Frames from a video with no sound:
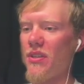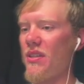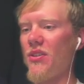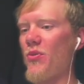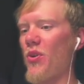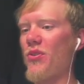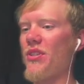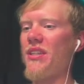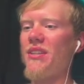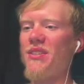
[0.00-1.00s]
you
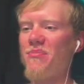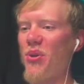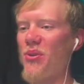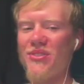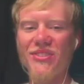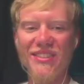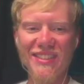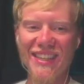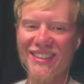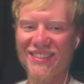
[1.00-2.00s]
early birds
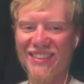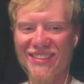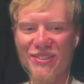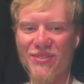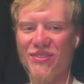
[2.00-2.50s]
that listen to us